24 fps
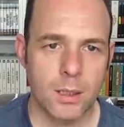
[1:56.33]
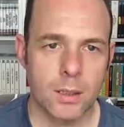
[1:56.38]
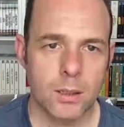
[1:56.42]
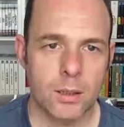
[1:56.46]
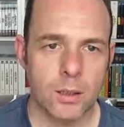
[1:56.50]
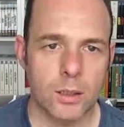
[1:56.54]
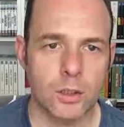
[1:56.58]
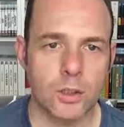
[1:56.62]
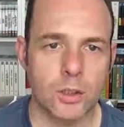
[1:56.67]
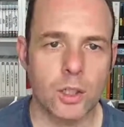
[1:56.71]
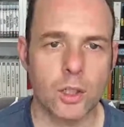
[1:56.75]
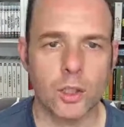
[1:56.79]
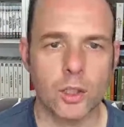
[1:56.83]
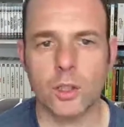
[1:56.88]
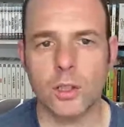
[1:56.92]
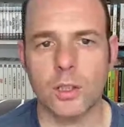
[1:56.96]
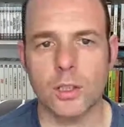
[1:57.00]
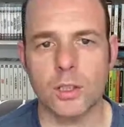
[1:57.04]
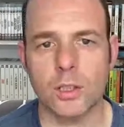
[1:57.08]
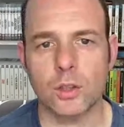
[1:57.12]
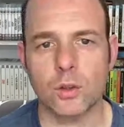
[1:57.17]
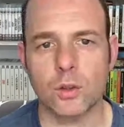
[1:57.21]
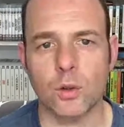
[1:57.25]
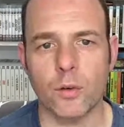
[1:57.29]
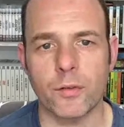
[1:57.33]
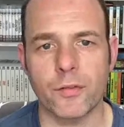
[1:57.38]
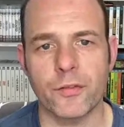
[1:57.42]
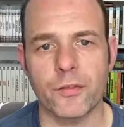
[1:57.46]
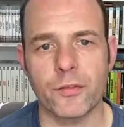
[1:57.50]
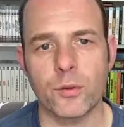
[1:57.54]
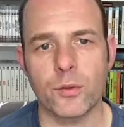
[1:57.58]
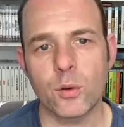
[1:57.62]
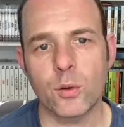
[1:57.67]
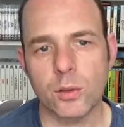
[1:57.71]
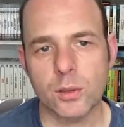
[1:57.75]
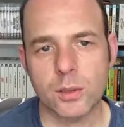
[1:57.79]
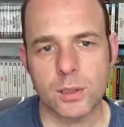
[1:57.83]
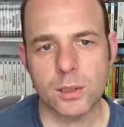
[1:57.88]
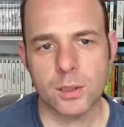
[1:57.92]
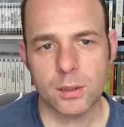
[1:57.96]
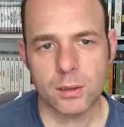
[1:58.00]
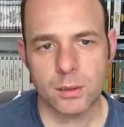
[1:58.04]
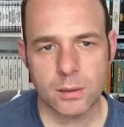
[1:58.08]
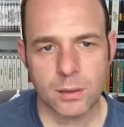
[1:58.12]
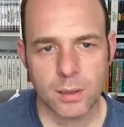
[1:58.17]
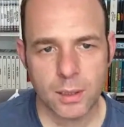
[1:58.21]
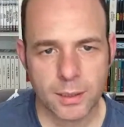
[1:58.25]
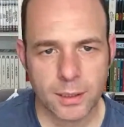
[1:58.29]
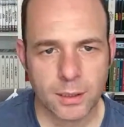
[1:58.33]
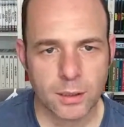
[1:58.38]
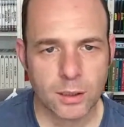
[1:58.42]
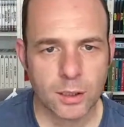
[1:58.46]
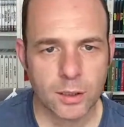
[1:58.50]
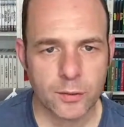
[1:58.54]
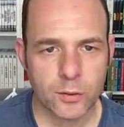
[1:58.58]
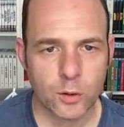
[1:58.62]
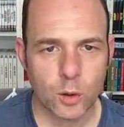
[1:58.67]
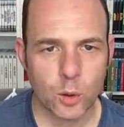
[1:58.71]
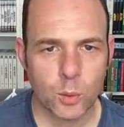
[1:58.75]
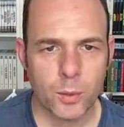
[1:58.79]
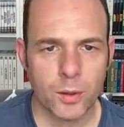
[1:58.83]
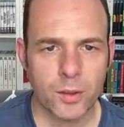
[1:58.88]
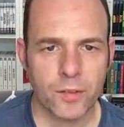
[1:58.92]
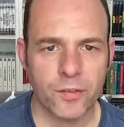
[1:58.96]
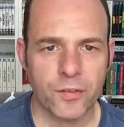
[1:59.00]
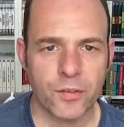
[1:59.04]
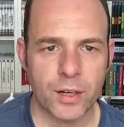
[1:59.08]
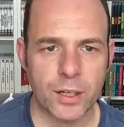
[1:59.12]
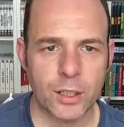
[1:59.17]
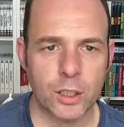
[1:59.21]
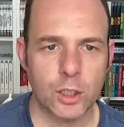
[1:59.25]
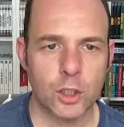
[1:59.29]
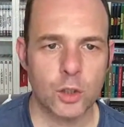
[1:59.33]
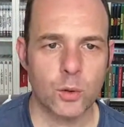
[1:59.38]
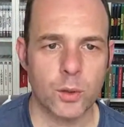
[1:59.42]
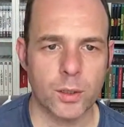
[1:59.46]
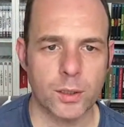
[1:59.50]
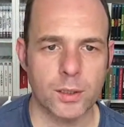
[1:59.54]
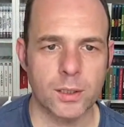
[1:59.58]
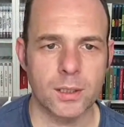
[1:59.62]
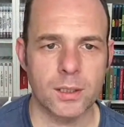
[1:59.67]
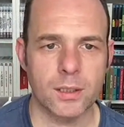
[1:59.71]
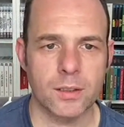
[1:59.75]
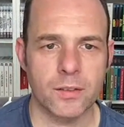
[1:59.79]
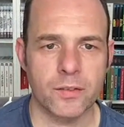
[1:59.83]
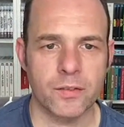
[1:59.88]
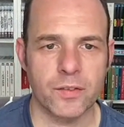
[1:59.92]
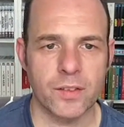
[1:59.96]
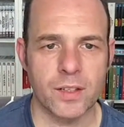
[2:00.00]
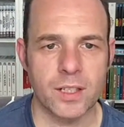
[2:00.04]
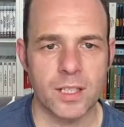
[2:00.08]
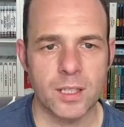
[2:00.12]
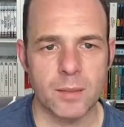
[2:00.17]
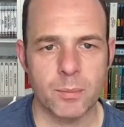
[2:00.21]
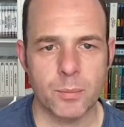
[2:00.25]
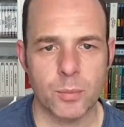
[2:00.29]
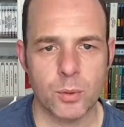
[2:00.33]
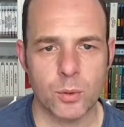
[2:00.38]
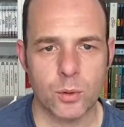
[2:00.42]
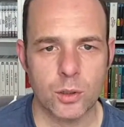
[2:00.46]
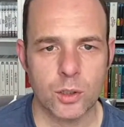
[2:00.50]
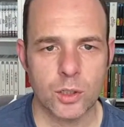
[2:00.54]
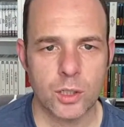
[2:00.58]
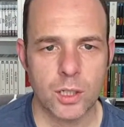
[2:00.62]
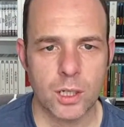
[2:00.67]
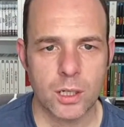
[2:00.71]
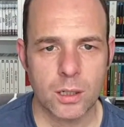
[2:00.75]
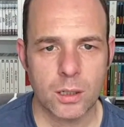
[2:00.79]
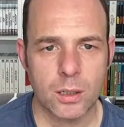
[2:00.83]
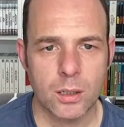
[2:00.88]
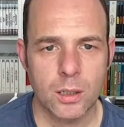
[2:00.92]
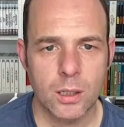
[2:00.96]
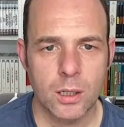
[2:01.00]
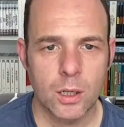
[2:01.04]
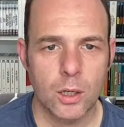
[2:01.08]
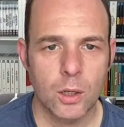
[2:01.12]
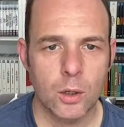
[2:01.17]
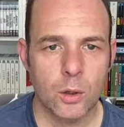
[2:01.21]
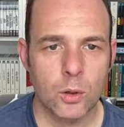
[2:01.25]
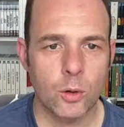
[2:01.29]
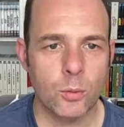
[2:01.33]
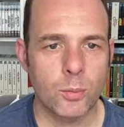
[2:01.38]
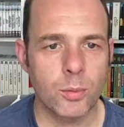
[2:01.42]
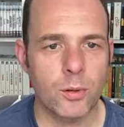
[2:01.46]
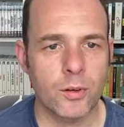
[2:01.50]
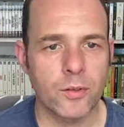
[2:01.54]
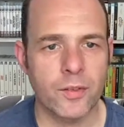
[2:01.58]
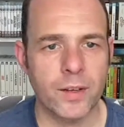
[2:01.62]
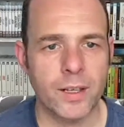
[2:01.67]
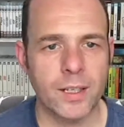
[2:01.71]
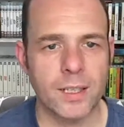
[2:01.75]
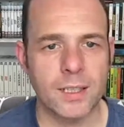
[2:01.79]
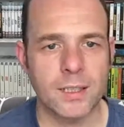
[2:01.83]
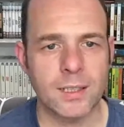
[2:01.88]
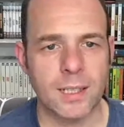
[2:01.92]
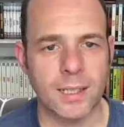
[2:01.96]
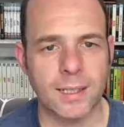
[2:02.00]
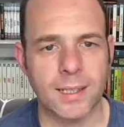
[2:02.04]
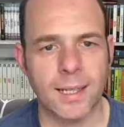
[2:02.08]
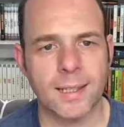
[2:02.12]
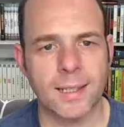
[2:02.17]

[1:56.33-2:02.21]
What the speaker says: The Succulence of Fruit, an interview with French critic Philippe Roger, who provides an